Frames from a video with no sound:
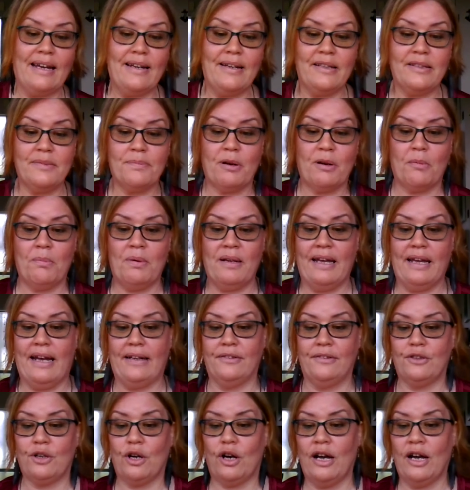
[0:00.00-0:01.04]
Bag lady is
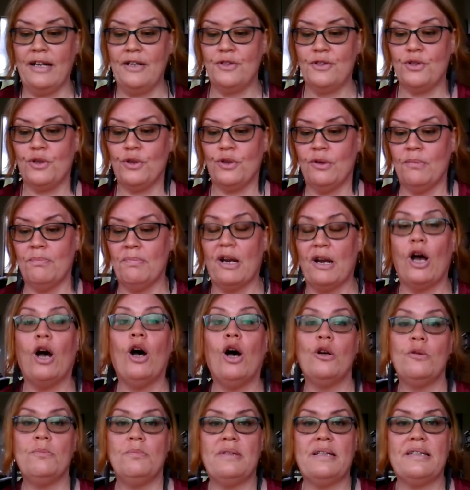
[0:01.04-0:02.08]
probably an unkind term,
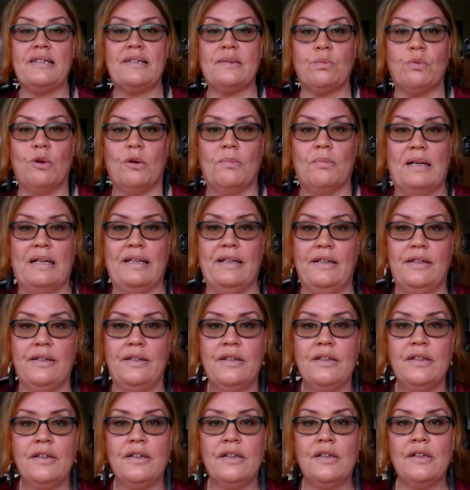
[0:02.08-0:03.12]
but a homeless
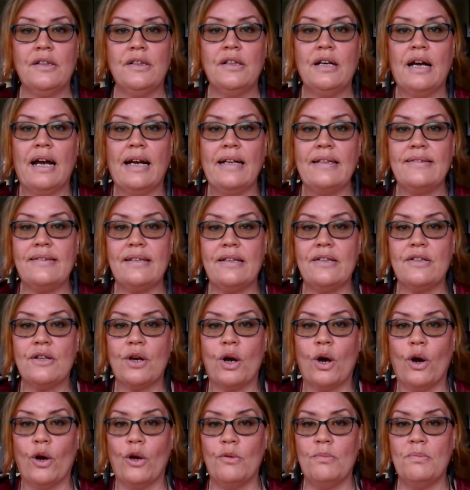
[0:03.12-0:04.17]
woman. I
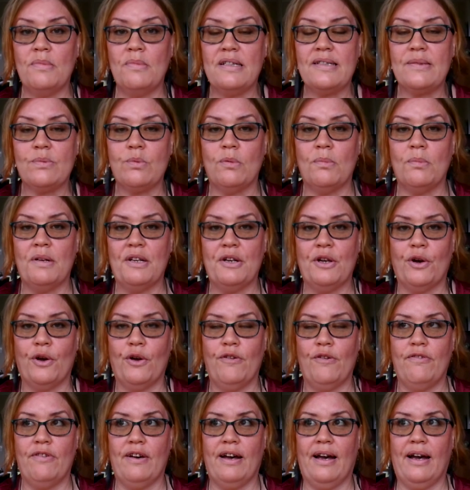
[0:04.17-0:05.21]
sent a homeless
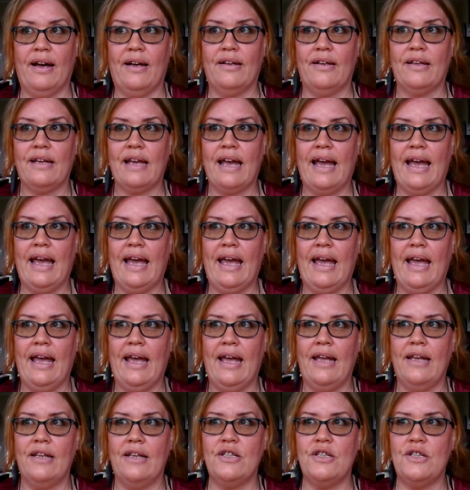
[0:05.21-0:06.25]
woman over,
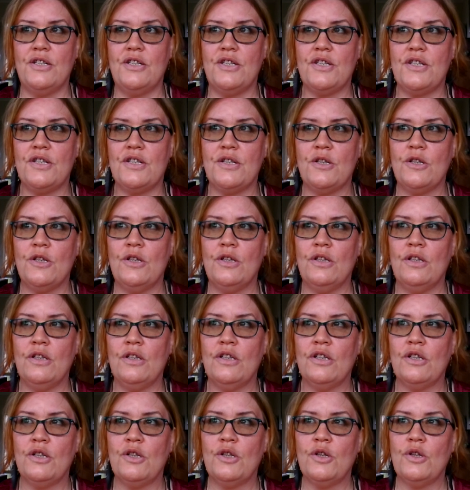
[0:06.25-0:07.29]
and
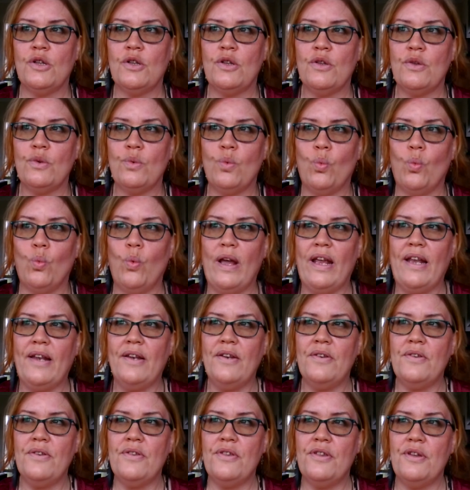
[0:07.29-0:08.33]

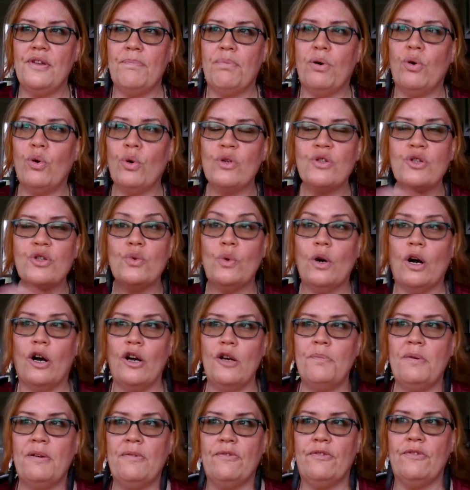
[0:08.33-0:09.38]
when the
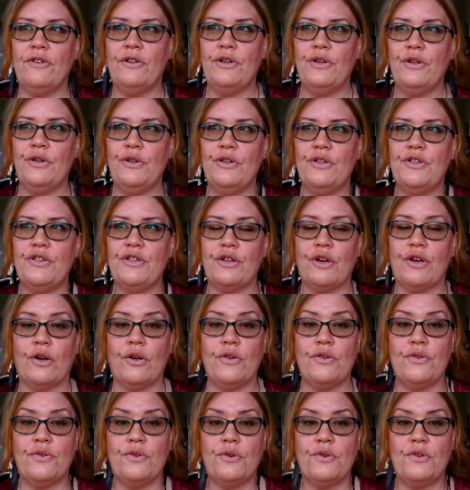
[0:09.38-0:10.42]
portal opened for her
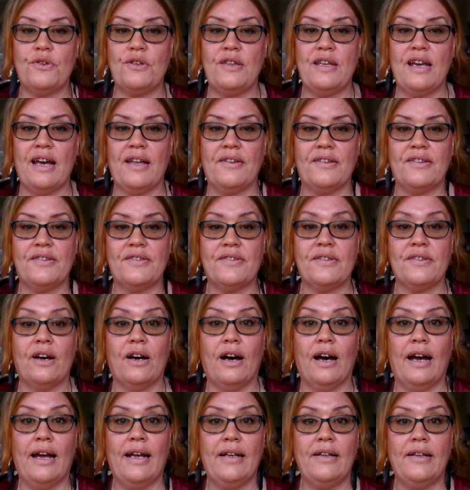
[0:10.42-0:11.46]
to go through to the other
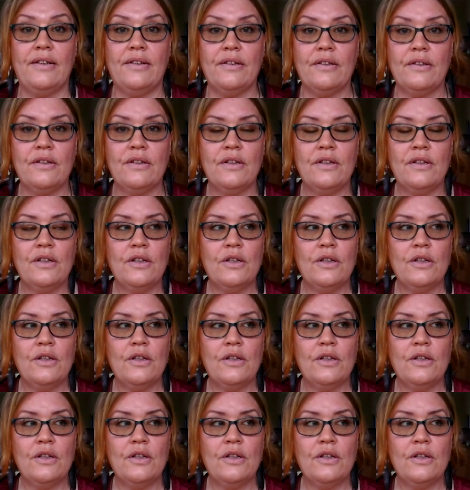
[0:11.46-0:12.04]
side,